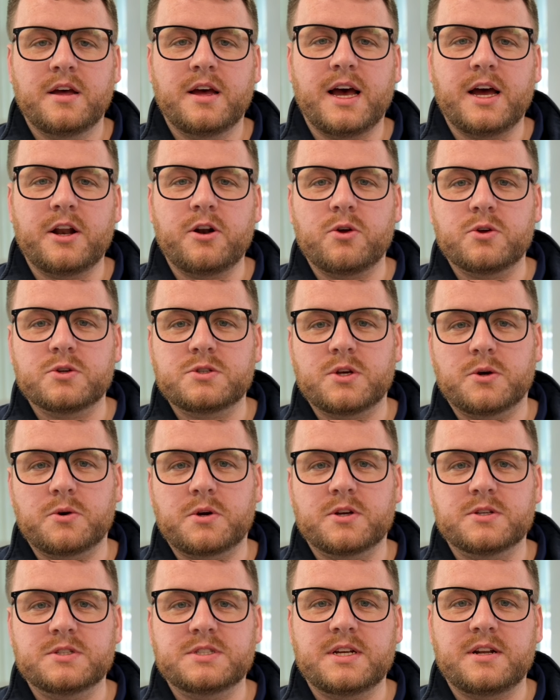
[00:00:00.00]
and also
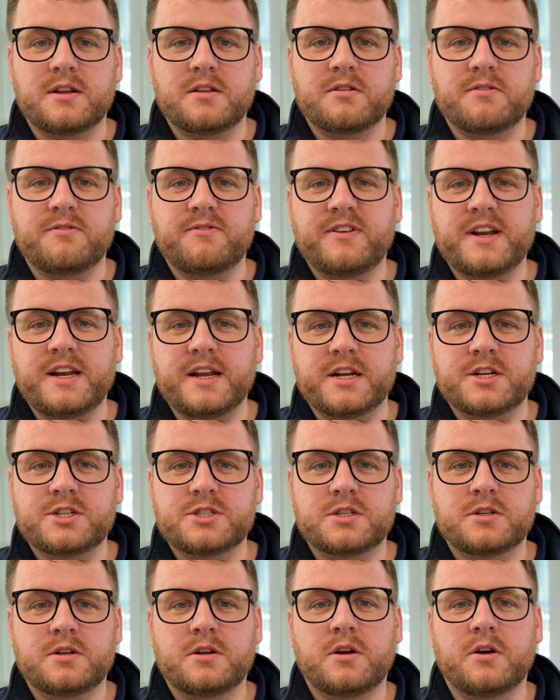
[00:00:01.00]
consider the
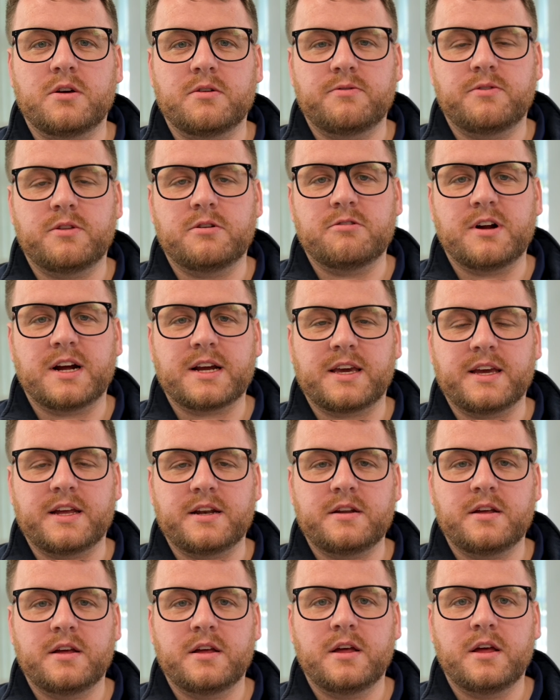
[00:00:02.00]
finish of the
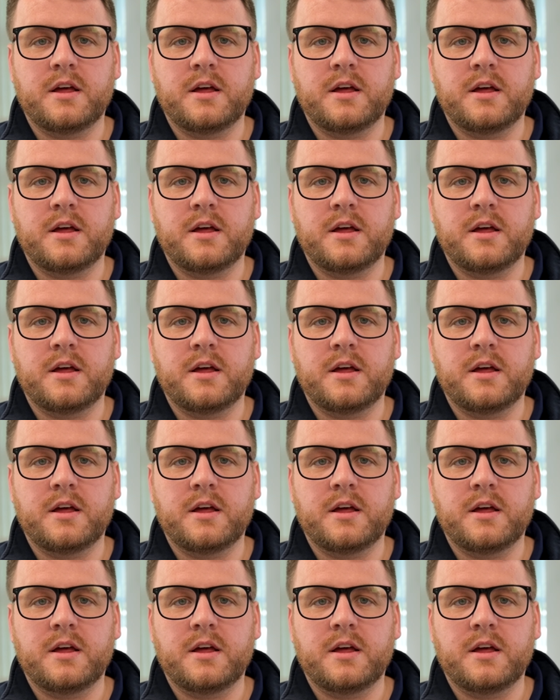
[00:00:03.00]
racking.